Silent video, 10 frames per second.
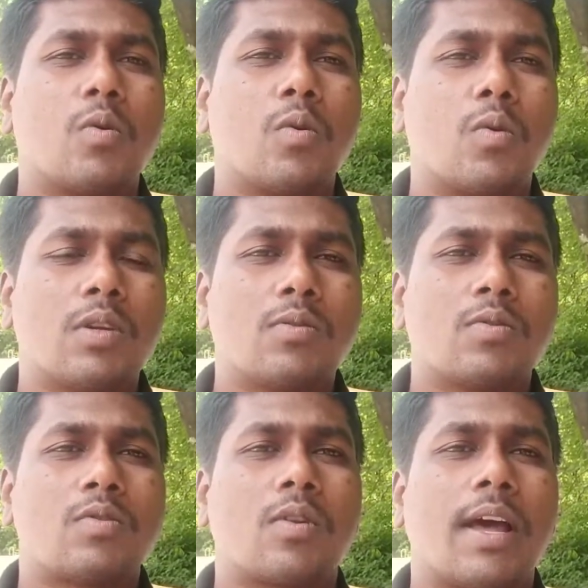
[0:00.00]
who
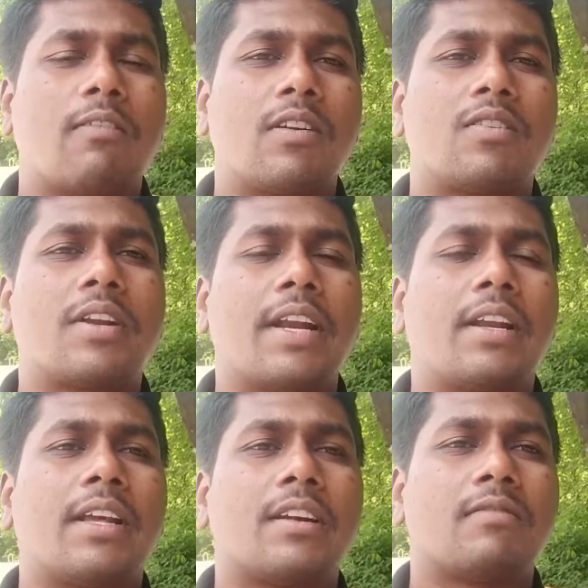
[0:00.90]
used to have a trade
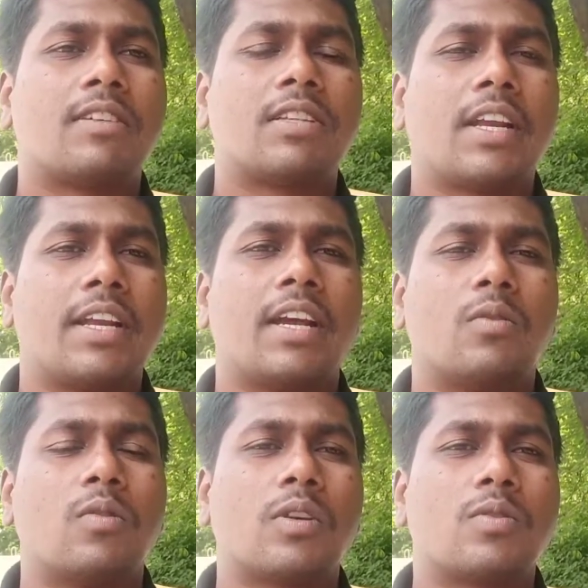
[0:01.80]
link with India,
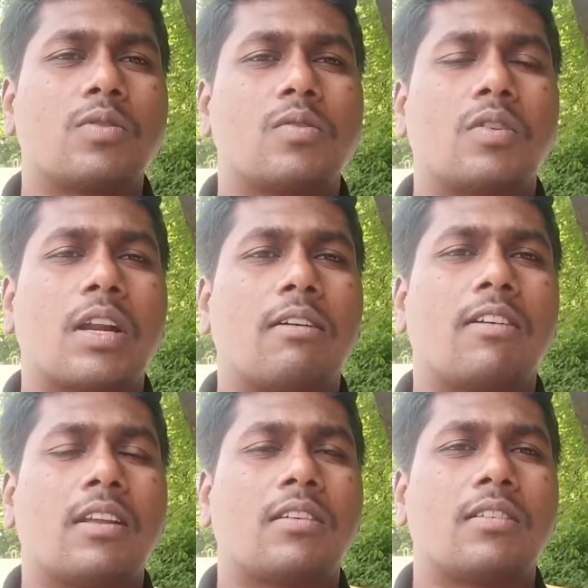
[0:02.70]
who used to
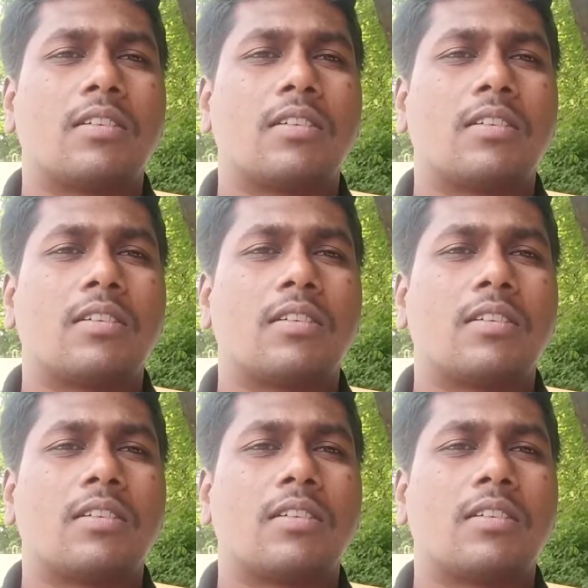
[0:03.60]
travel